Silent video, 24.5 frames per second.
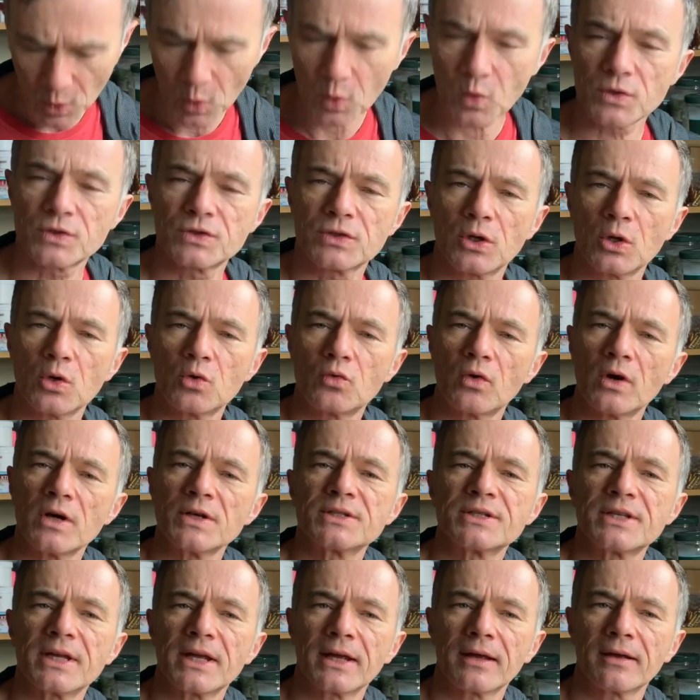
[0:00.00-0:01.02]
or slow
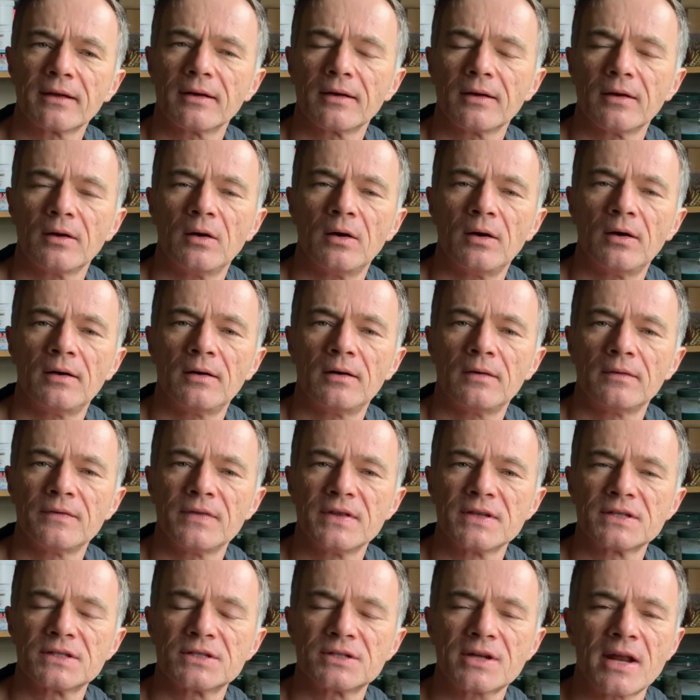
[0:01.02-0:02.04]
rusting of
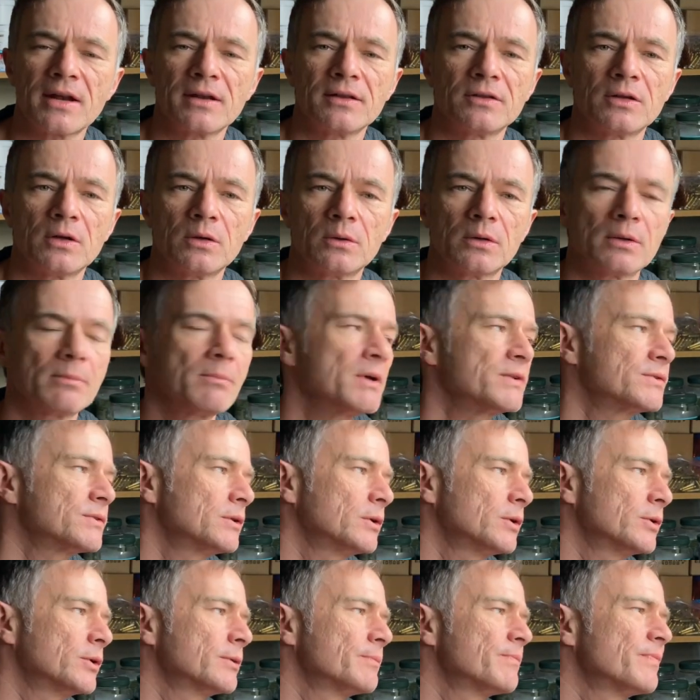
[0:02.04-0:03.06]
this Shenandoah
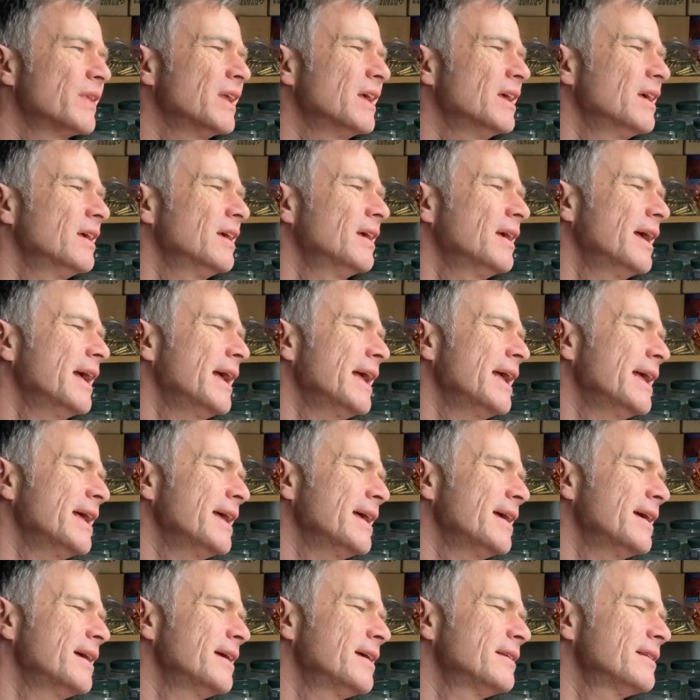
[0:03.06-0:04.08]
muzzleloader.
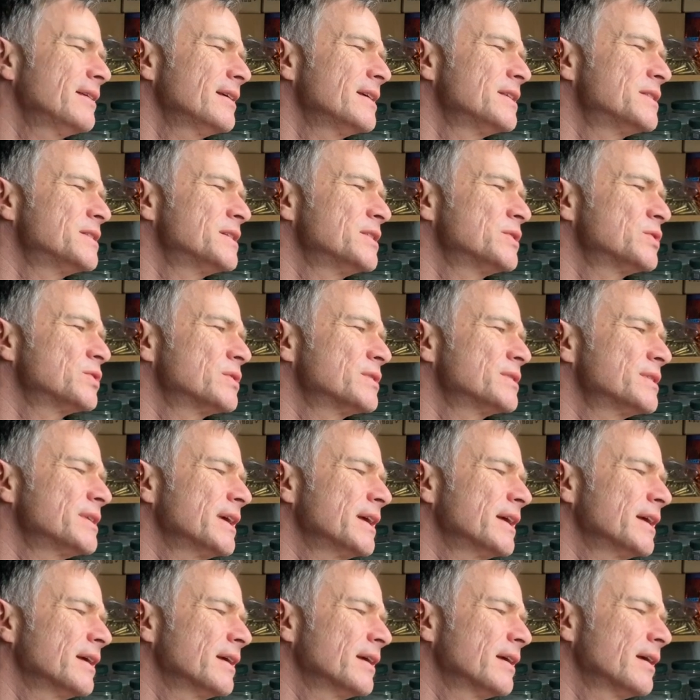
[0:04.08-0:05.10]
And it's
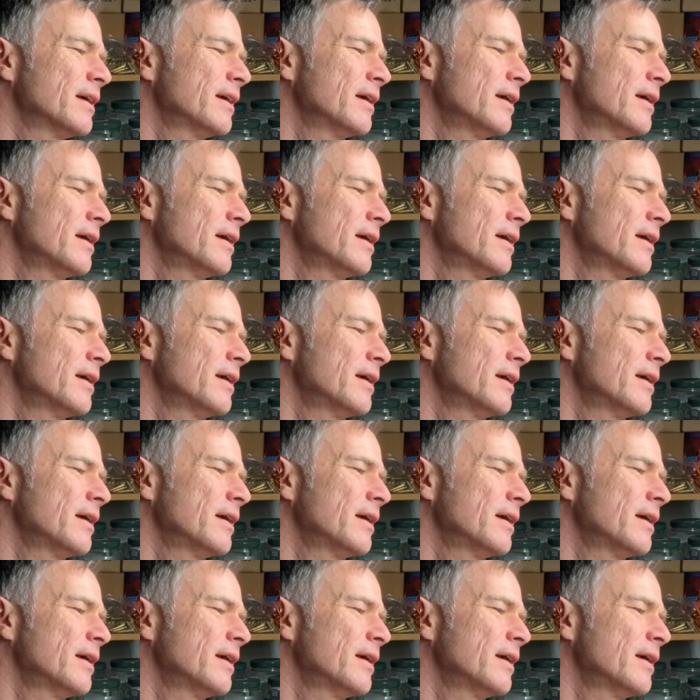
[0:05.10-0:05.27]
interesting.